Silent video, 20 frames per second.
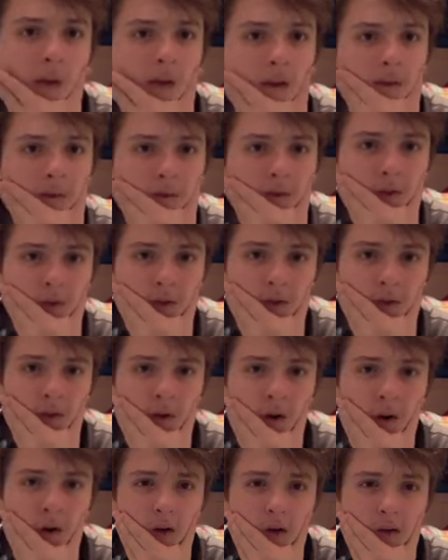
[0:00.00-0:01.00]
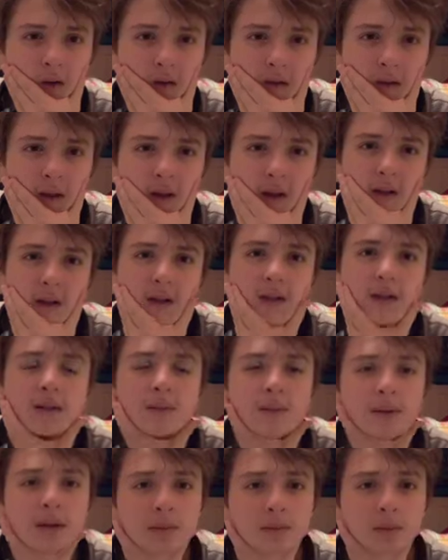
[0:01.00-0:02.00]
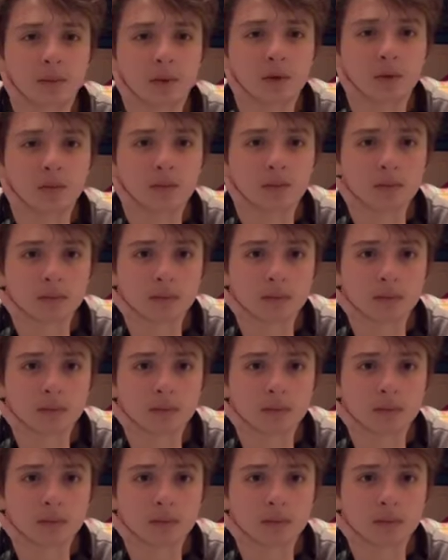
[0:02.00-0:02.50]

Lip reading: I feel so hard to say this to people.